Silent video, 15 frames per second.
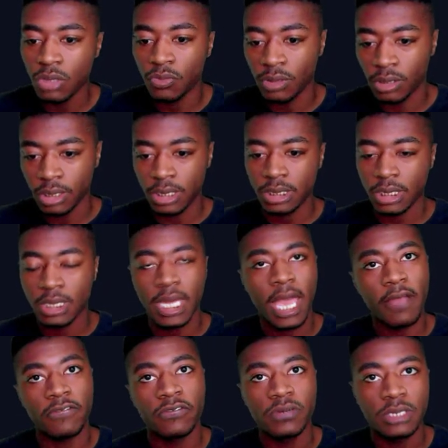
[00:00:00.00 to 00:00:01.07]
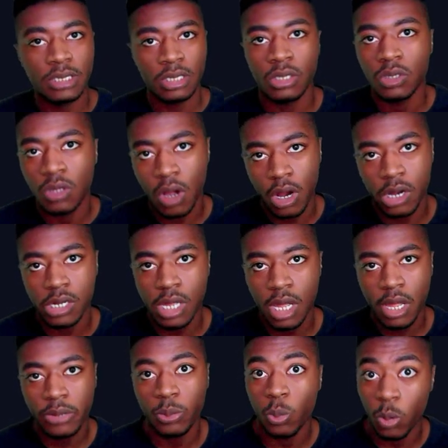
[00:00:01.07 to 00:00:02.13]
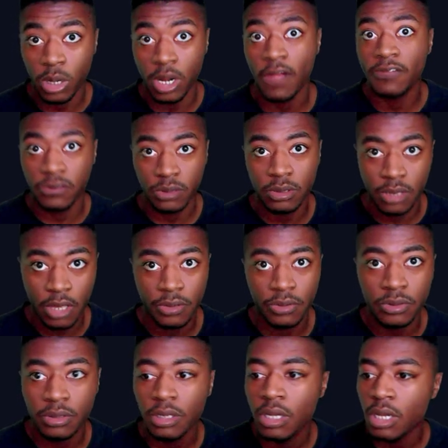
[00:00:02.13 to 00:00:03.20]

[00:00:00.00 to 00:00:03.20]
releasing every single Archon one after another.